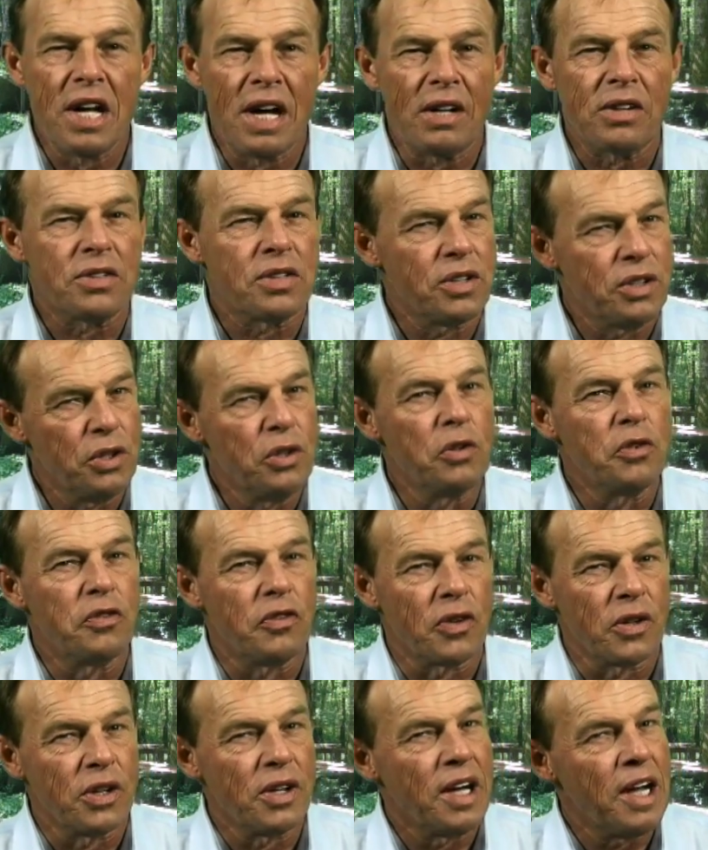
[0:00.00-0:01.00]
out to you
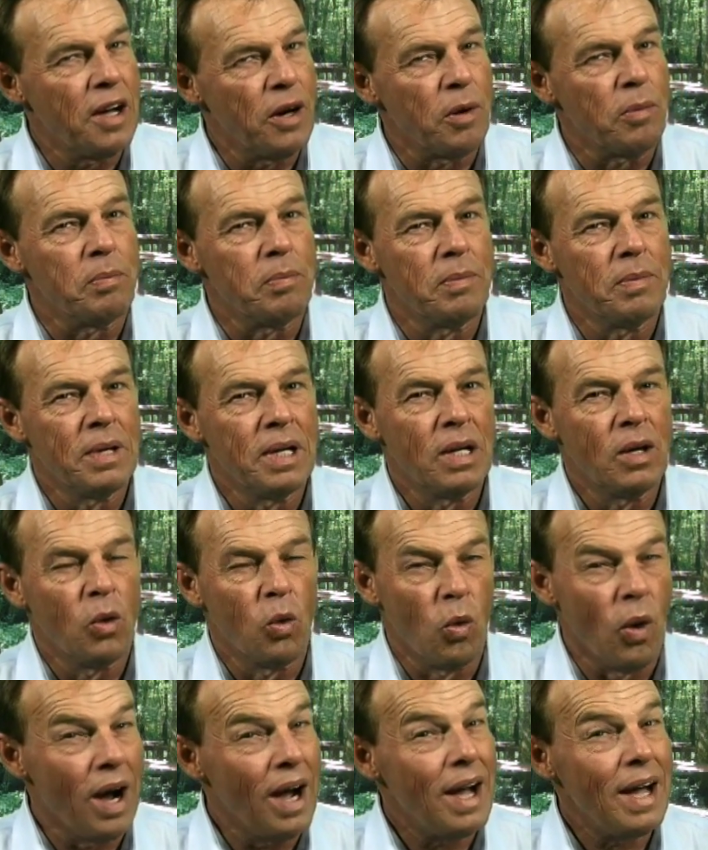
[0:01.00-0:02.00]
for your help.
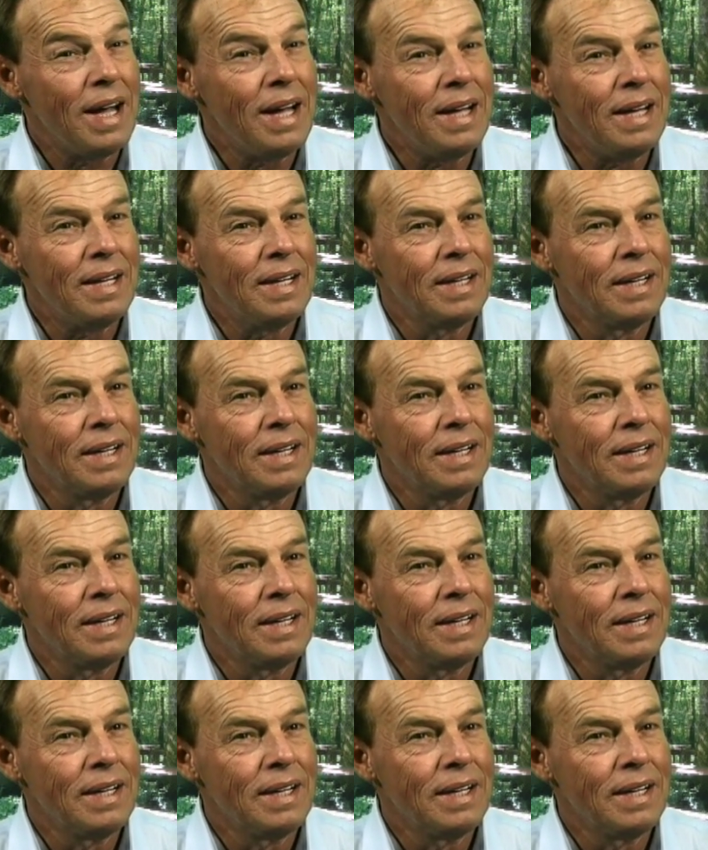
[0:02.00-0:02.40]
Why?